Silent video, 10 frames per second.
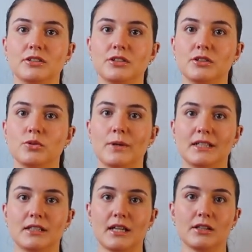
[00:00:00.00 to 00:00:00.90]
to a
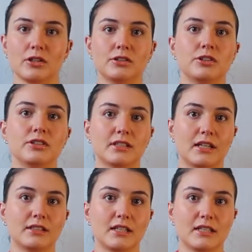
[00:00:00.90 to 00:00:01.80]
tailor to just
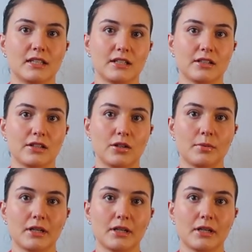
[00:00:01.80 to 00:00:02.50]
get it taken in a little